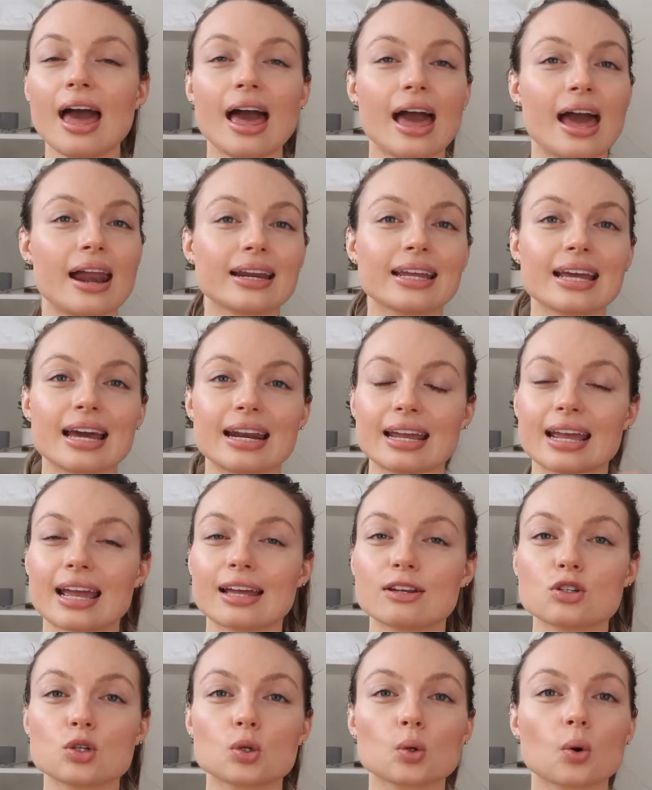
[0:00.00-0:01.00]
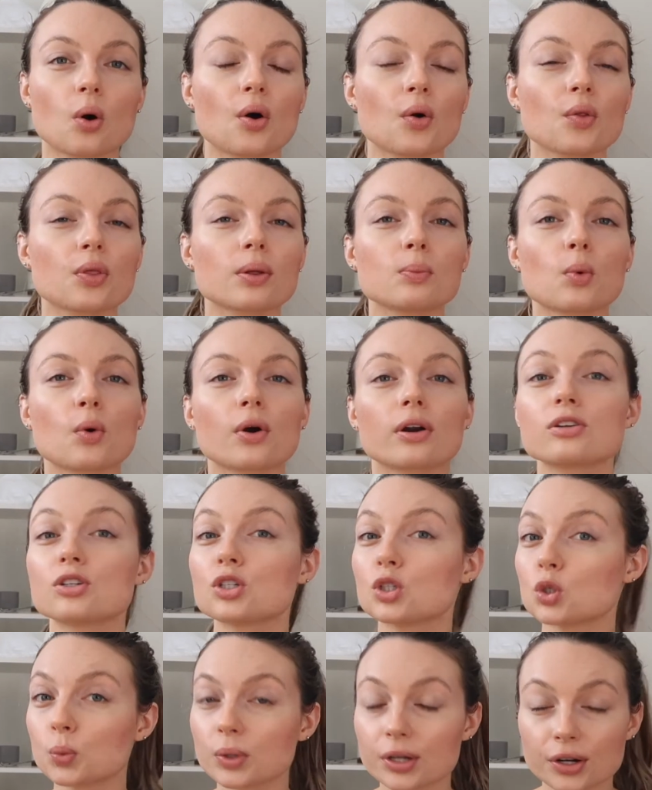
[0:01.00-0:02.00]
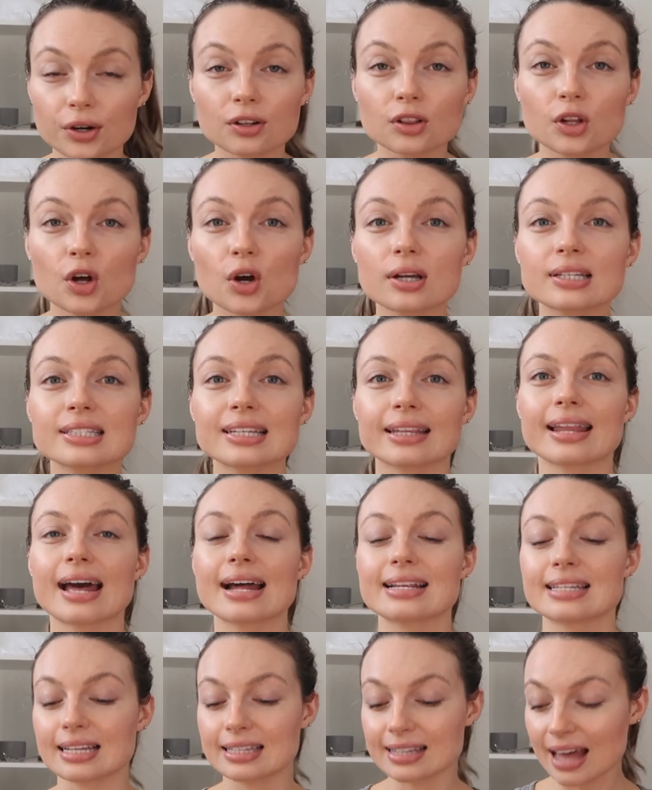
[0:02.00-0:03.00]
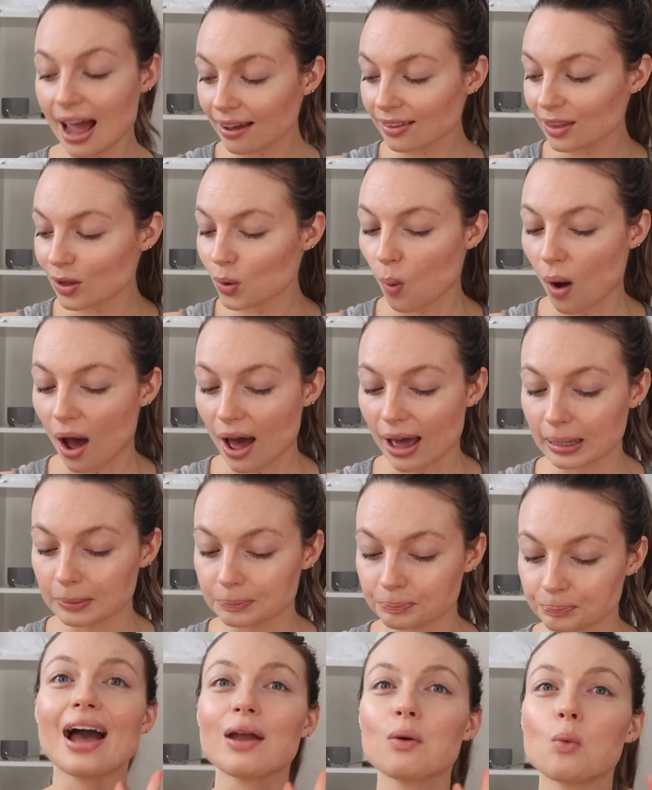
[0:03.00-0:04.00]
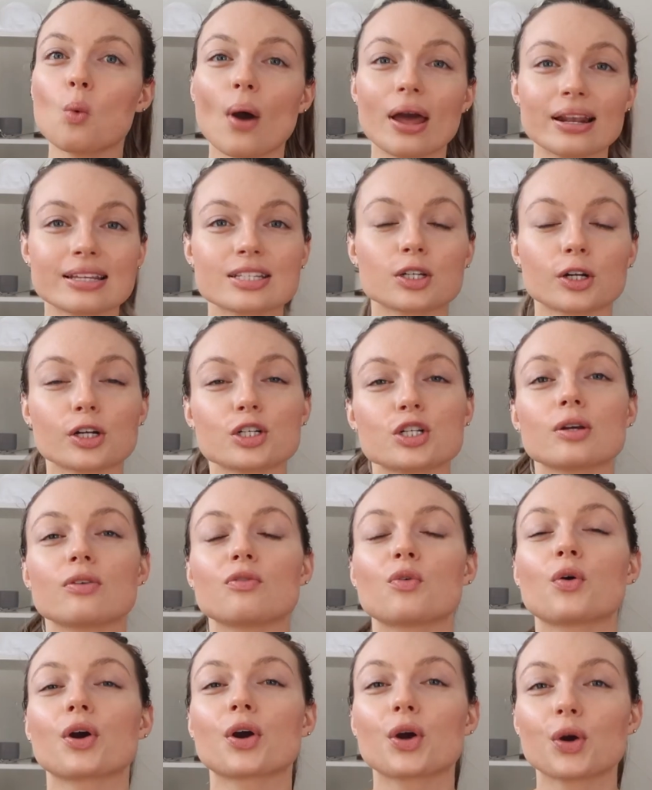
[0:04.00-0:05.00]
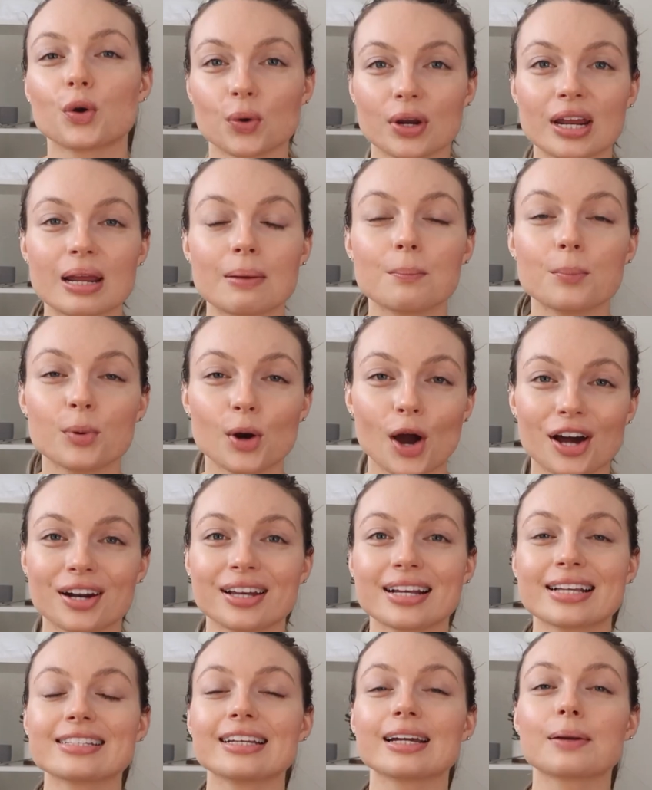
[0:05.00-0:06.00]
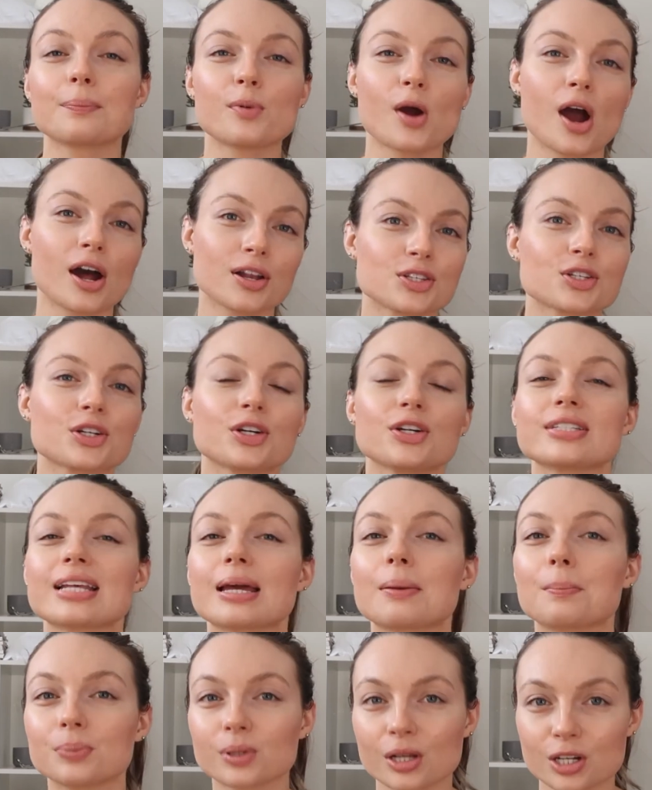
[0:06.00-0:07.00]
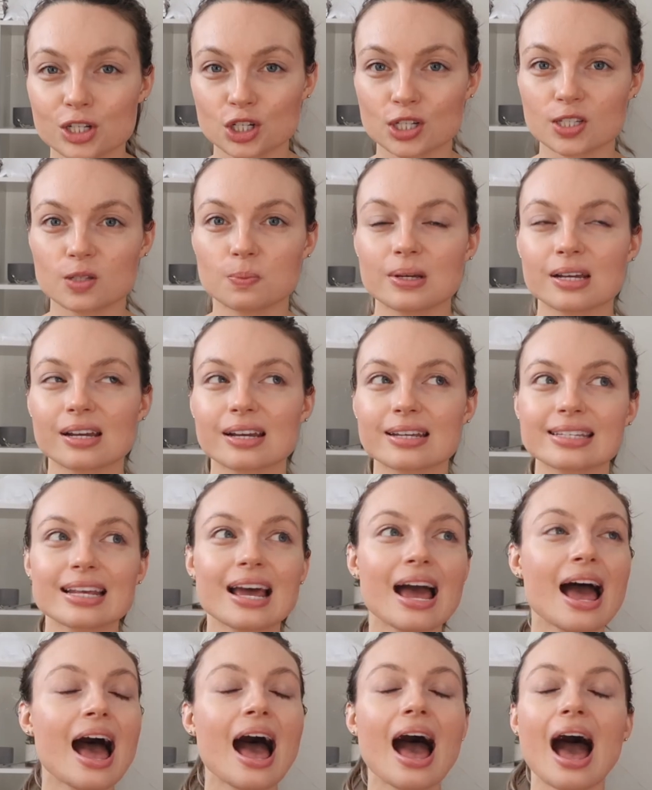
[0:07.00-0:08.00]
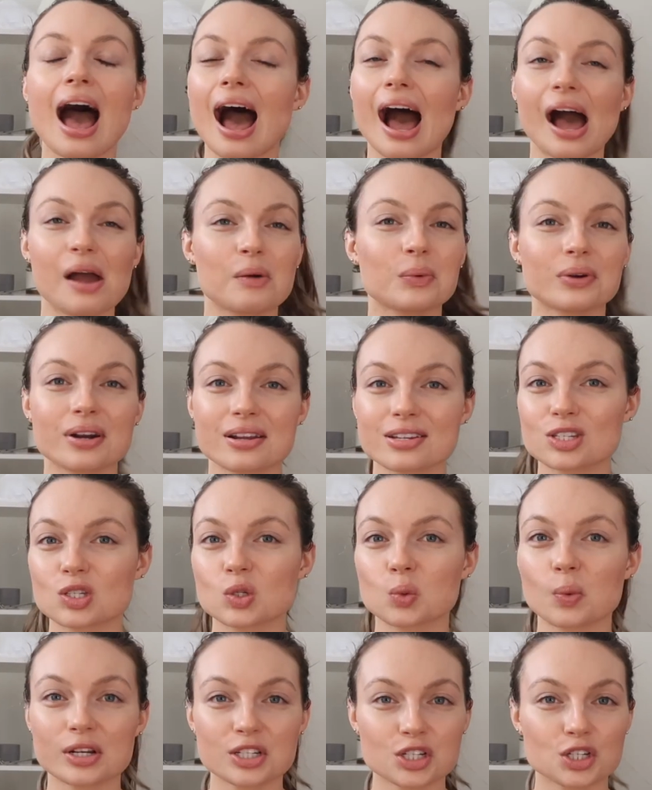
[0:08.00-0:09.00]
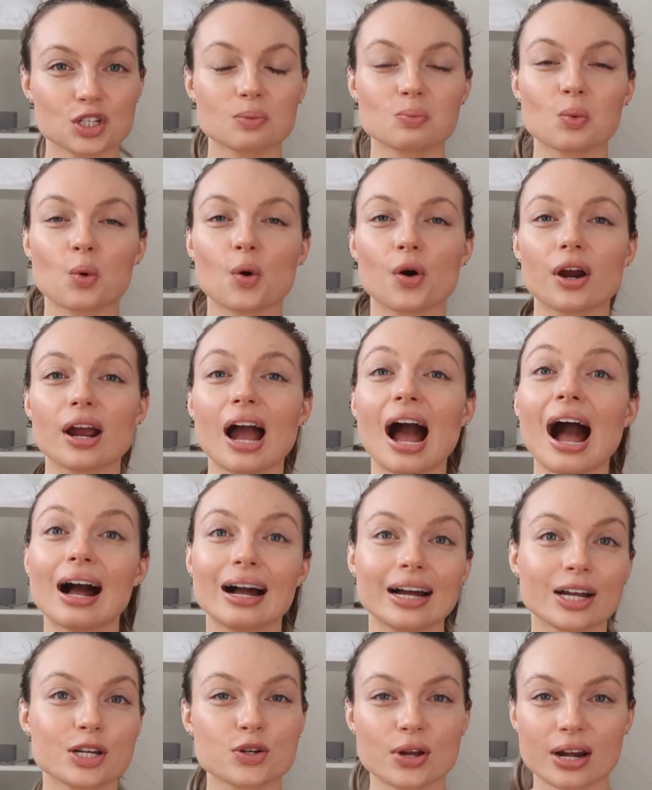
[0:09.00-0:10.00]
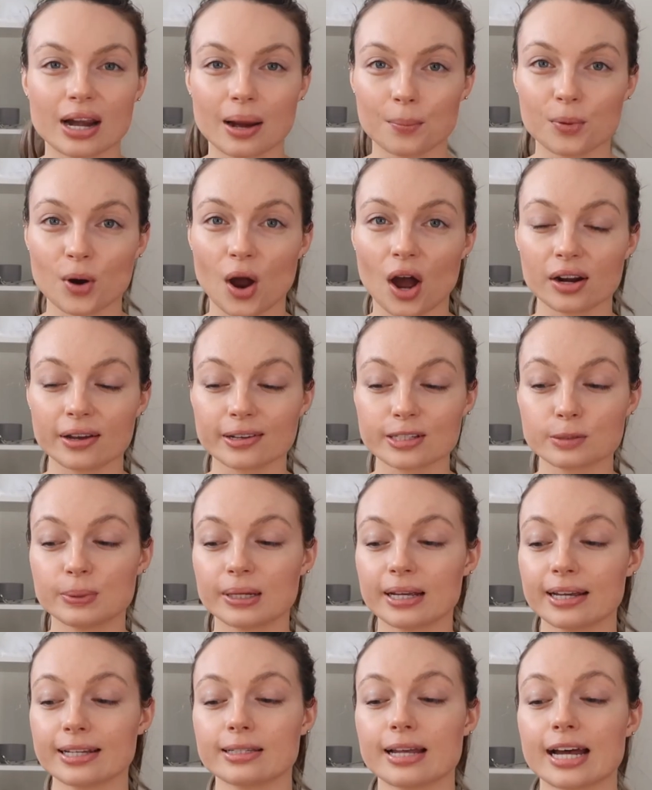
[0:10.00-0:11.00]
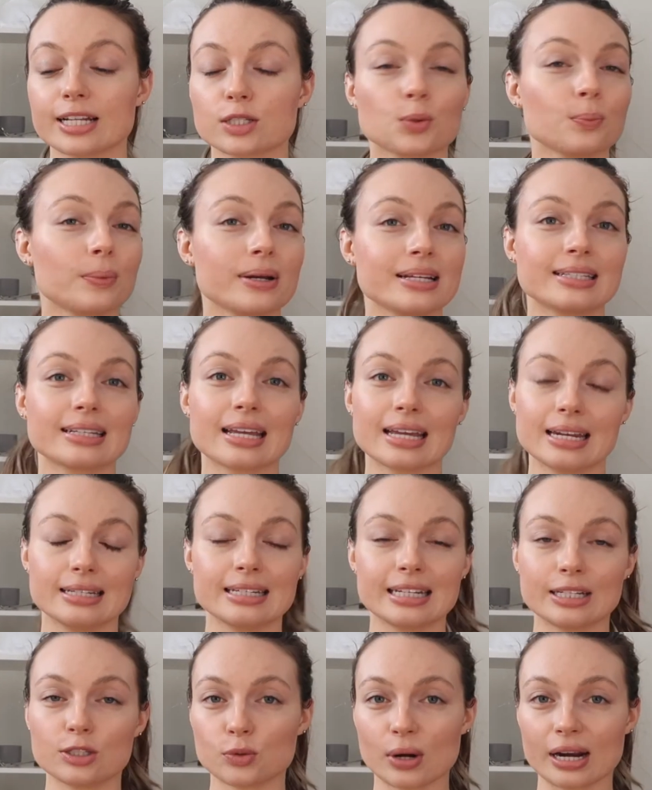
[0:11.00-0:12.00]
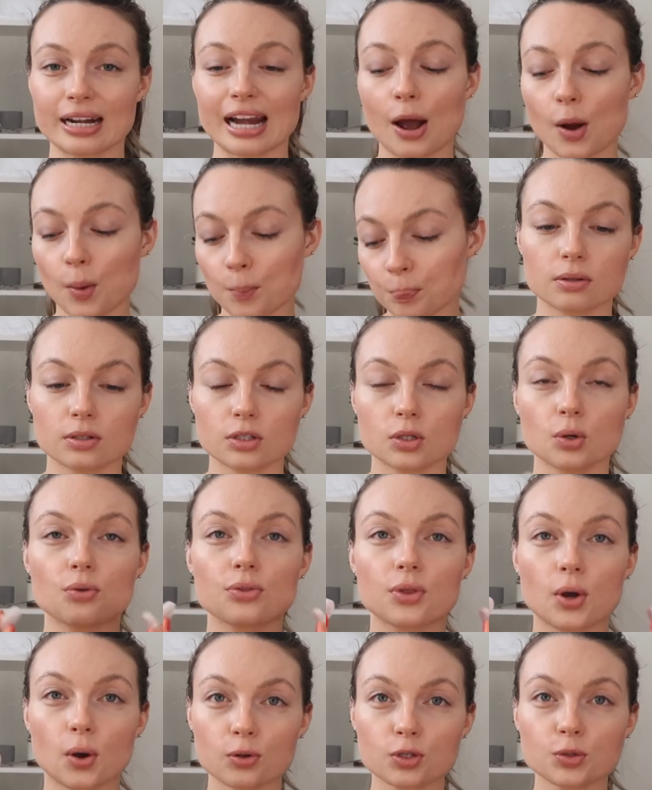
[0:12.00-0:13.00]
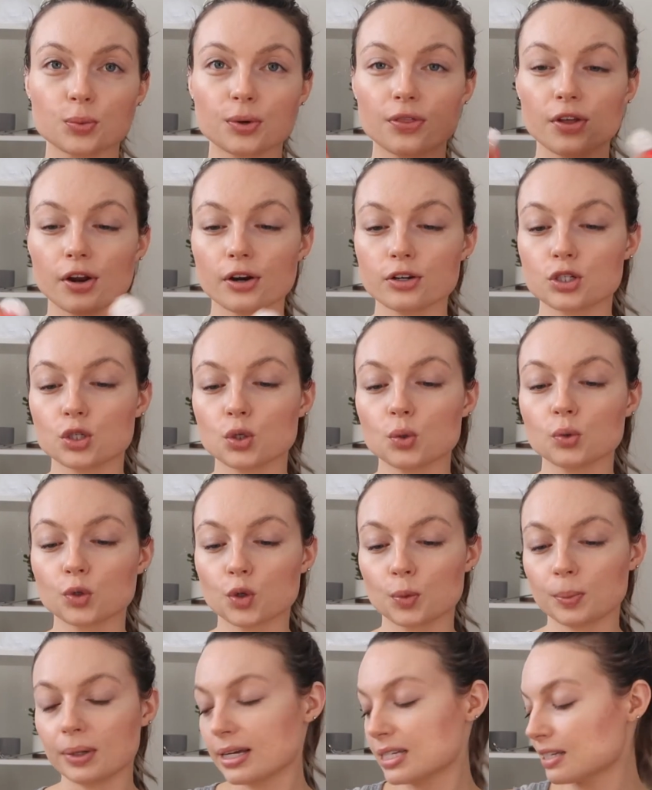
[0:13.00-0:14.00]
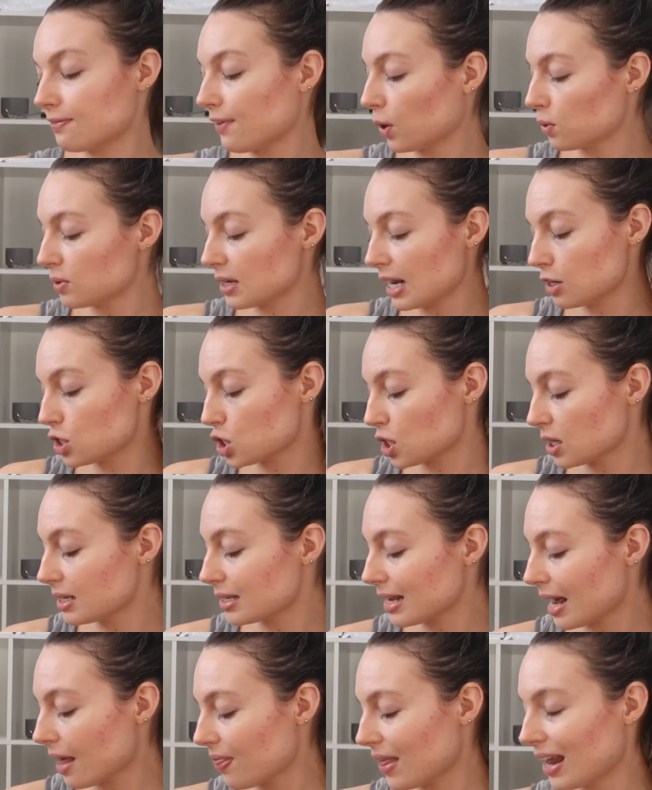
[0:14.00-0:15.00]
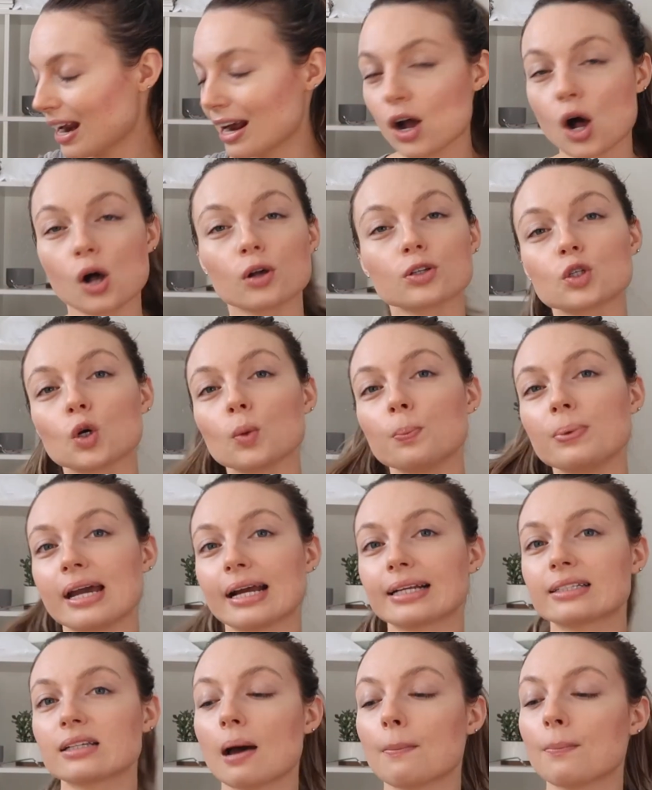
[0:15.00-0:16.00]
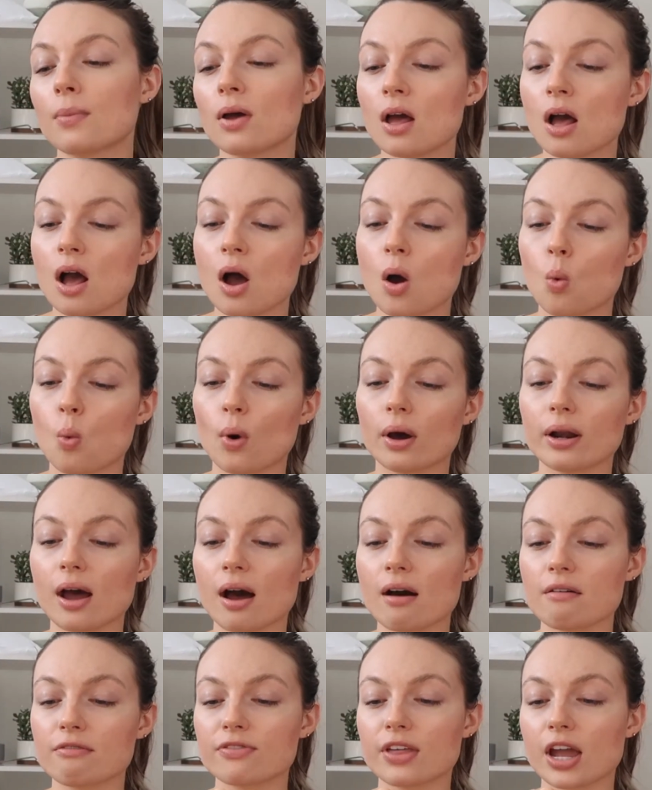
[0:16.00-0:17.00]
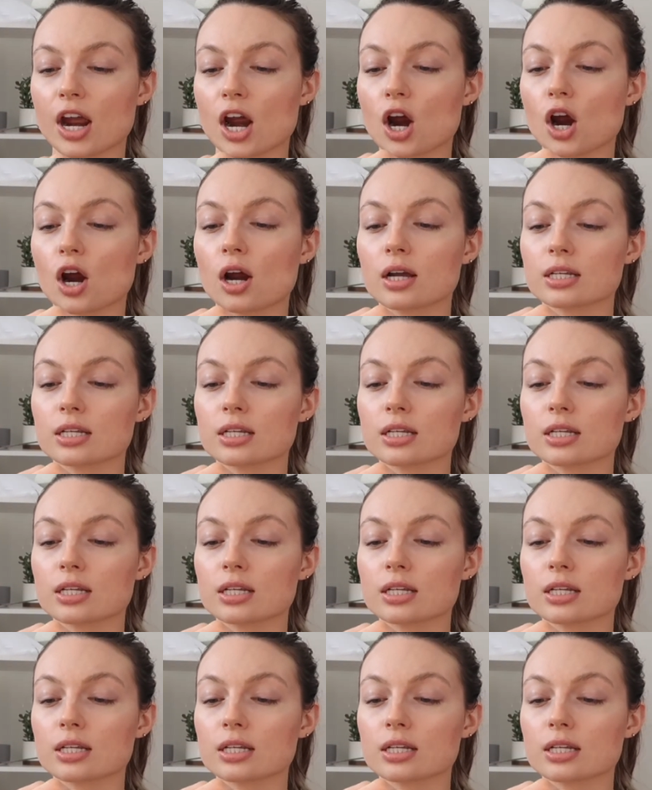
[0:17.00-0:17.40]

and getting into all the more dewier looks, and that's exactly why I went searching for cream products like bronzers and blushes, because I want to switch to more hydrating products because that's what my skin needs right now. So those were their 2 luminous foundations, and then I also picked up one of their